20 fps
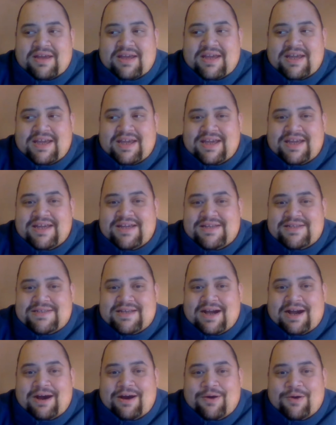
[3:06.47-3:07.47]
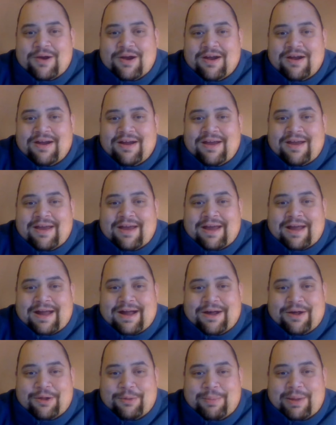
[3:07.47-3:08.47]
He is our
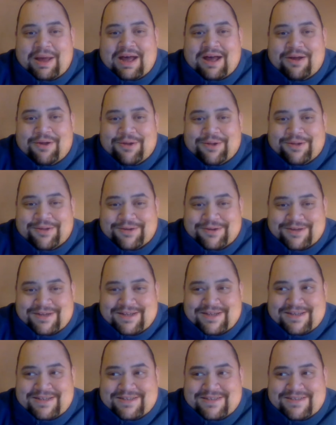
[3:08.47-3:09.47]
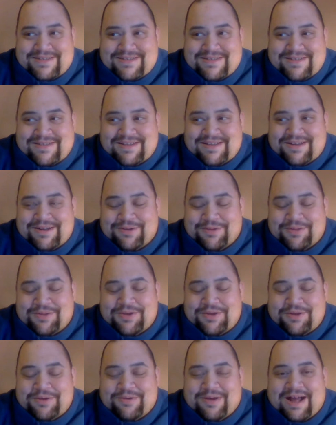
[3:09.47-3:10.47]
Owl Powell, or he is
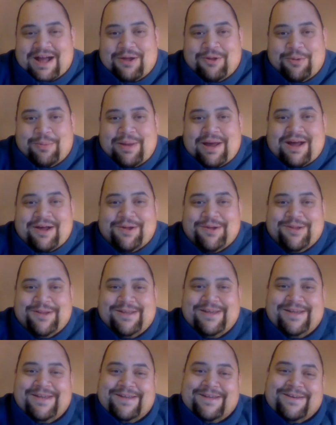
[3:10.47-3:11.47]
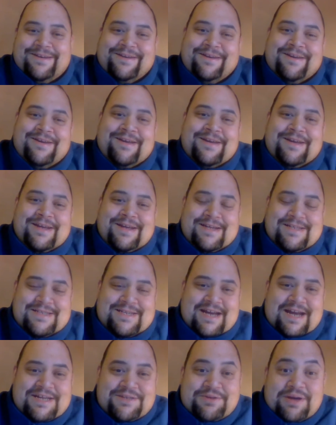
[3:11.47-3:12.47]
the new Owl Powell in
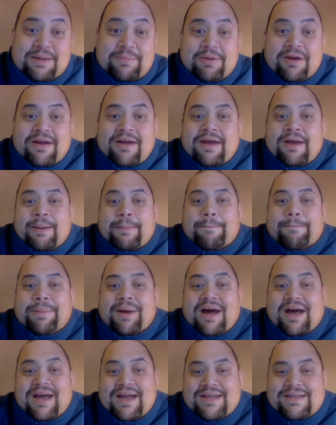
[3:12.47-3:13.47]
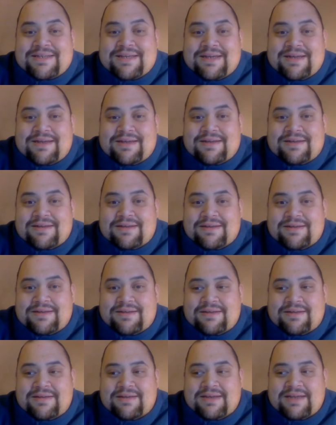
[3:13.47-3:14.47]
Skyscraper, but
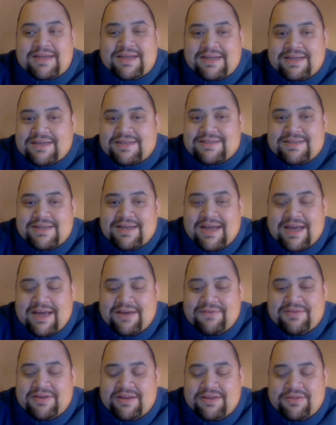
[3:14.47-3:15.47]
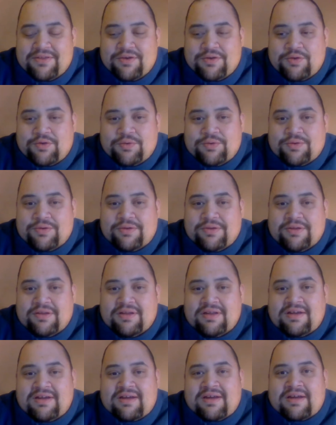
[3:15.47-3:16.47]
he doesn't have any of the
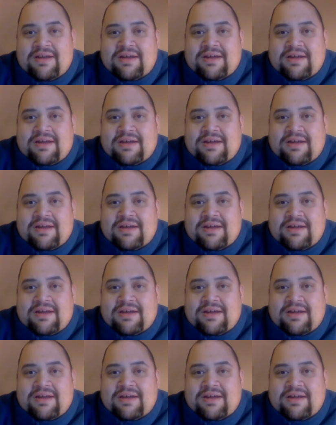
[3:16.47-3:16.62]
cool